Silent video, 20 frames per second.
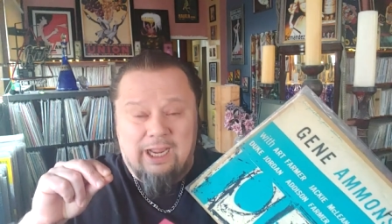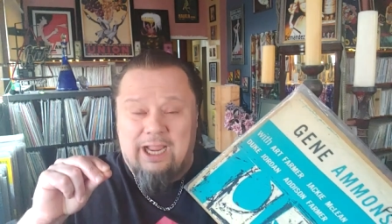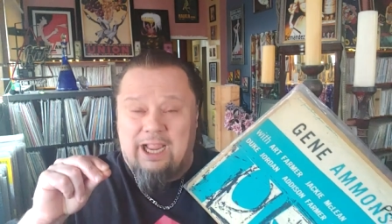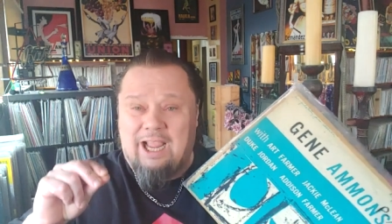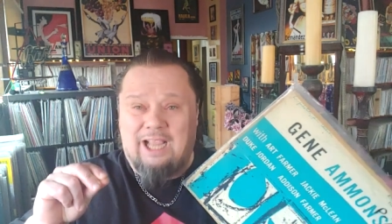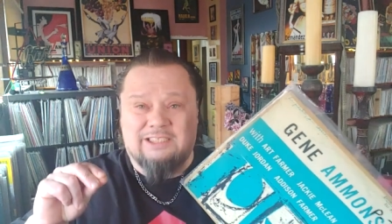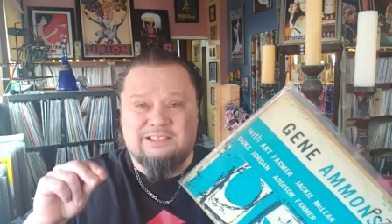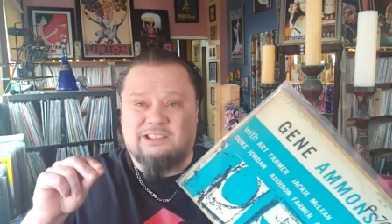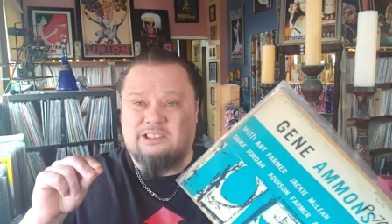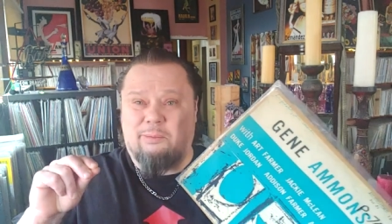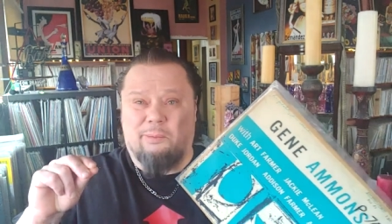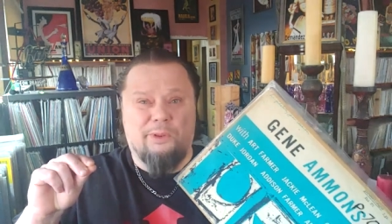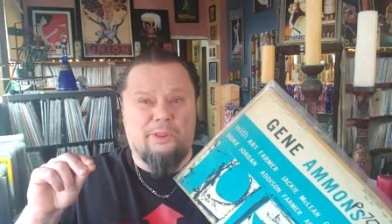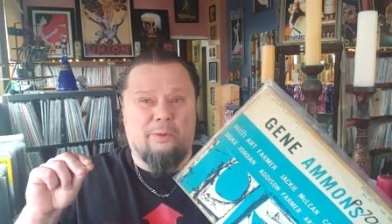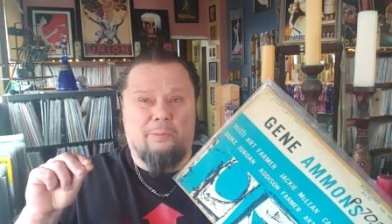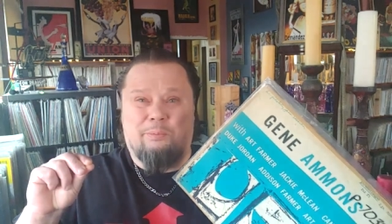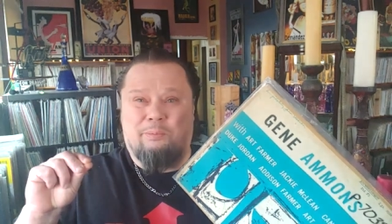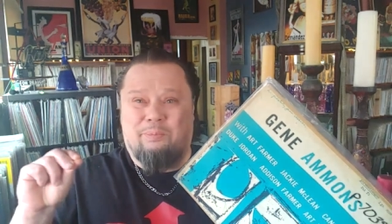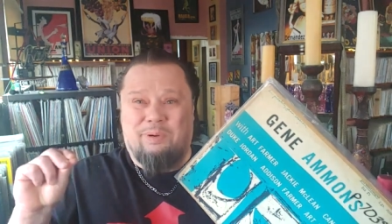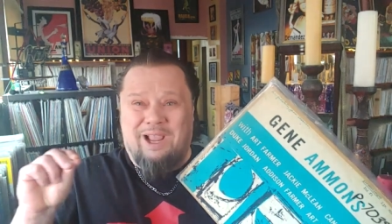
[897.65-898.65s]
has some of the
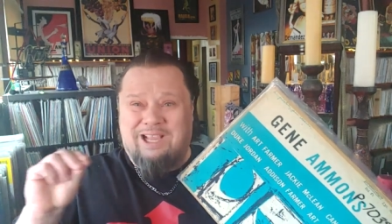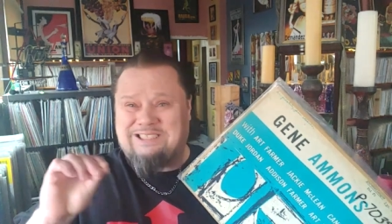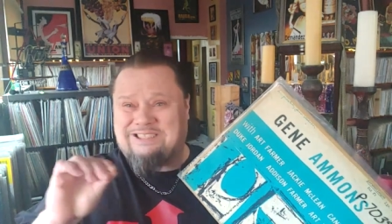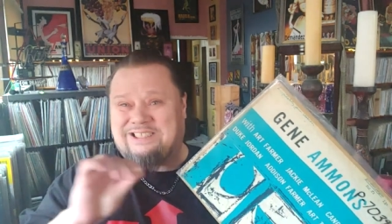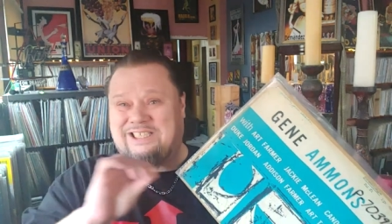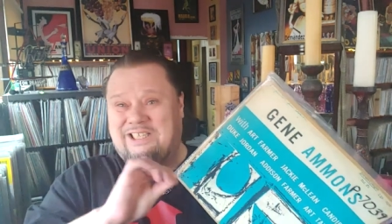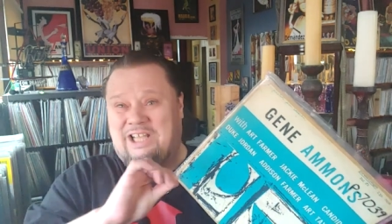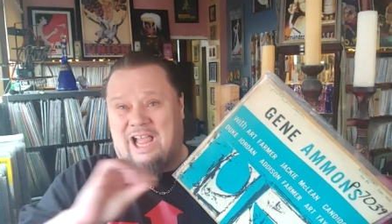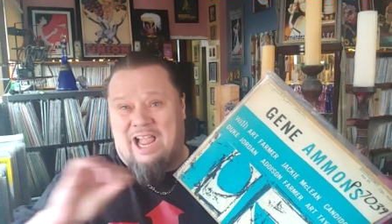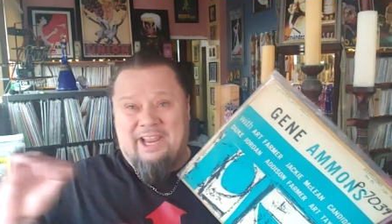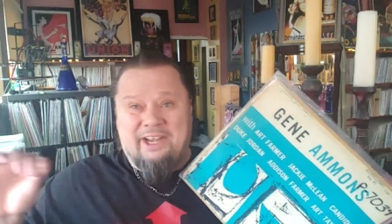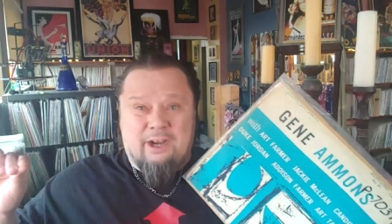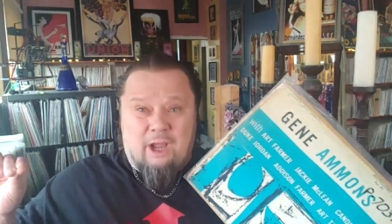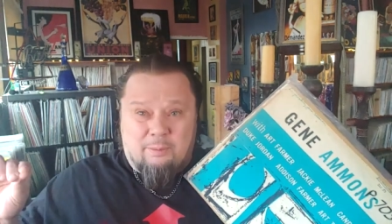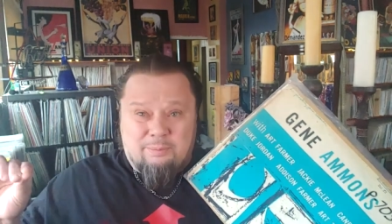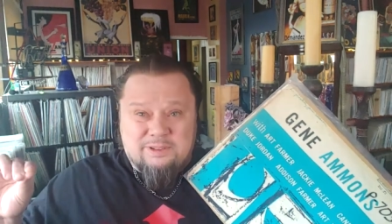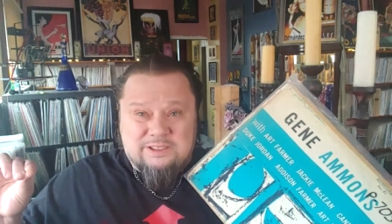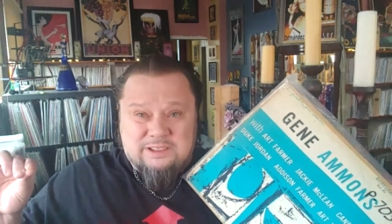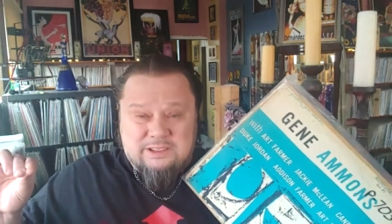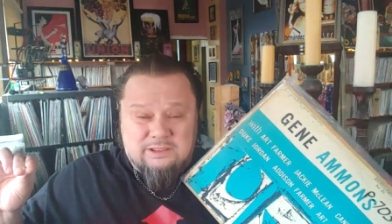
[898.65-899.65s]
best
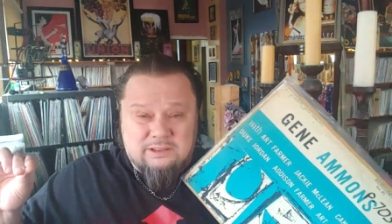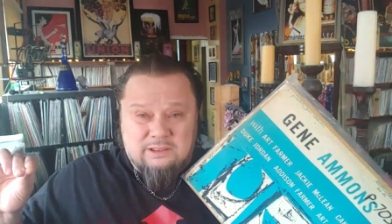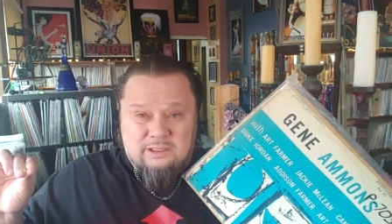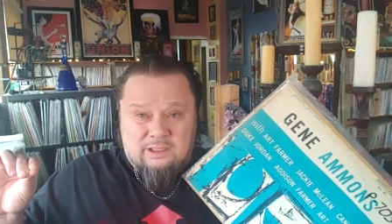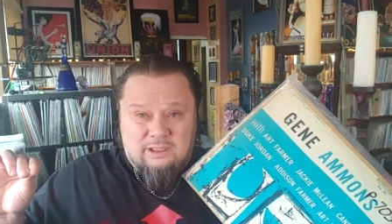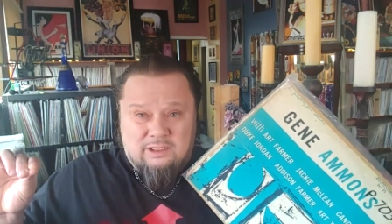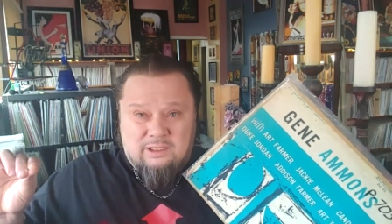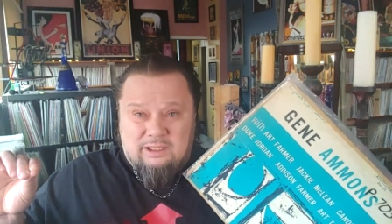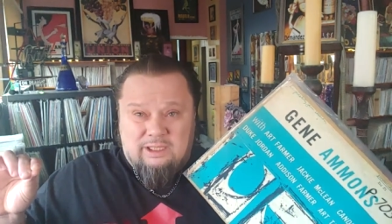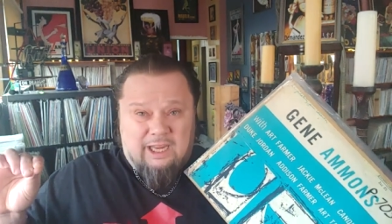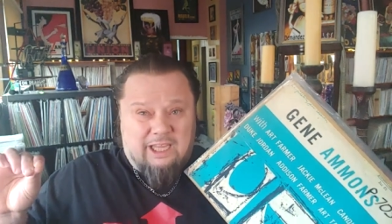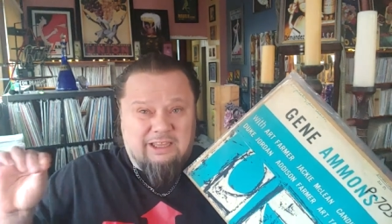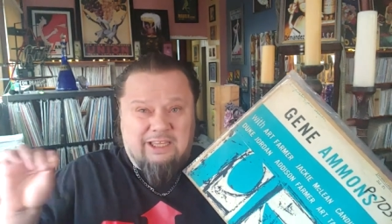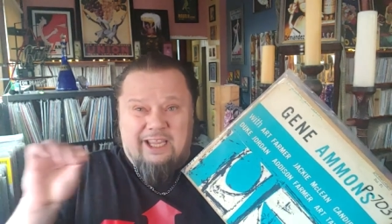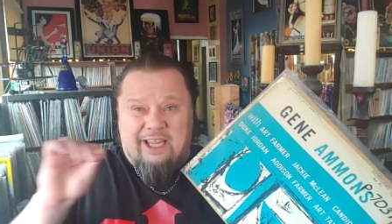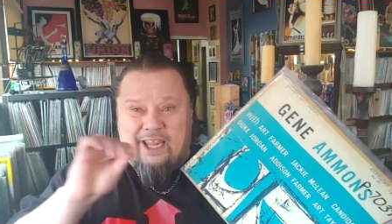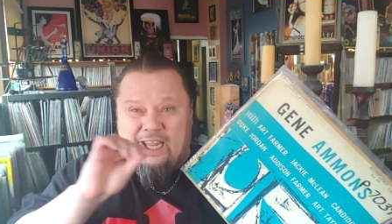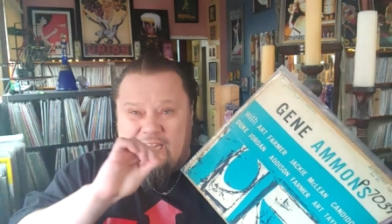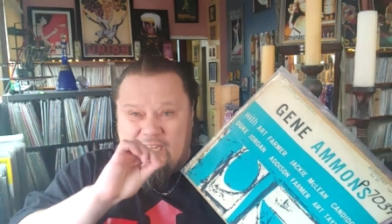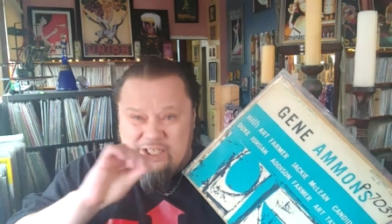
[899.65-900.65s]
lineups in the
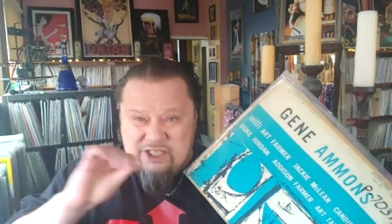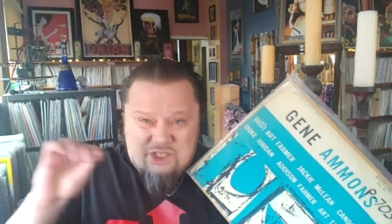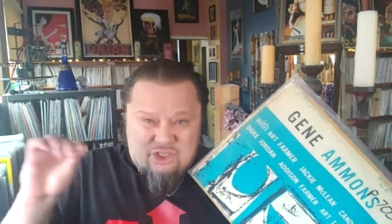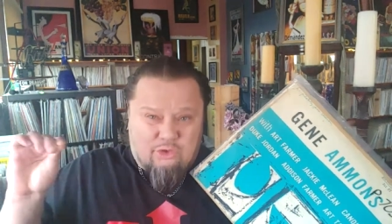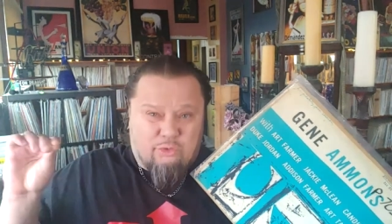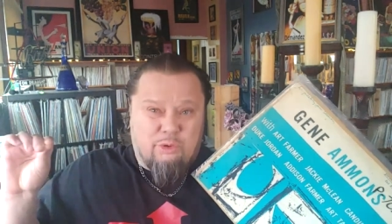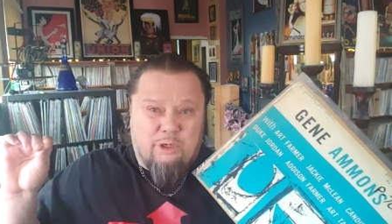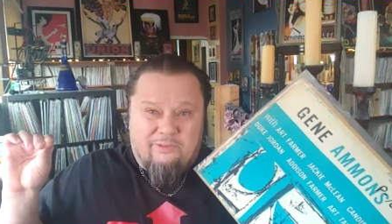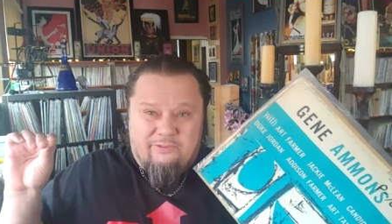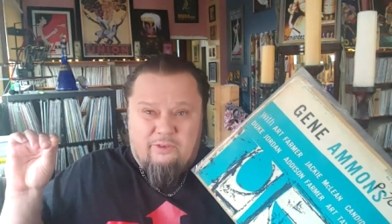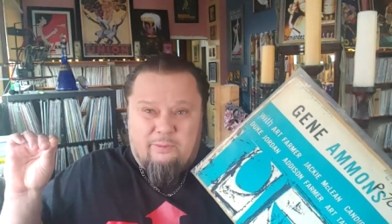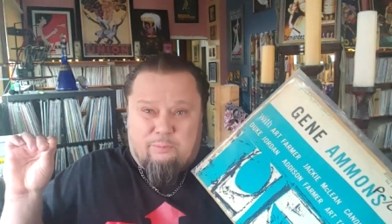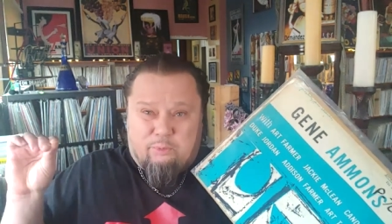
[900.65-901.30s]
history of the